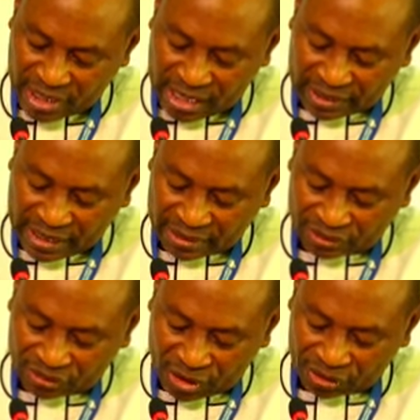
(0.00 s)
and as
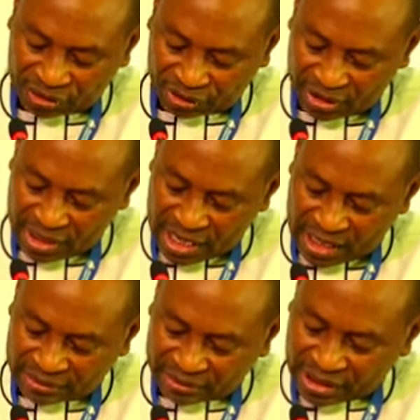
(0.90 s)
such,
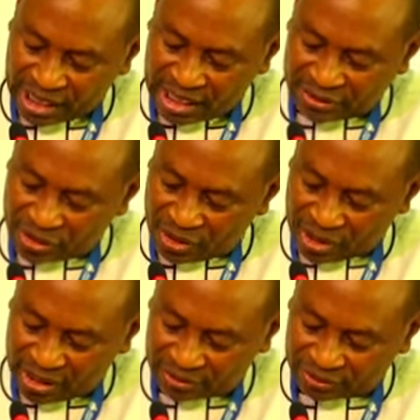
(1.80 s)
has charged on
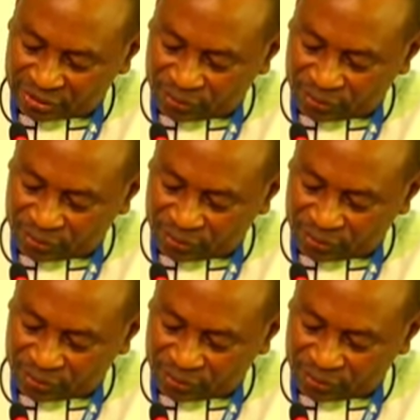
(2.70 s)
hands to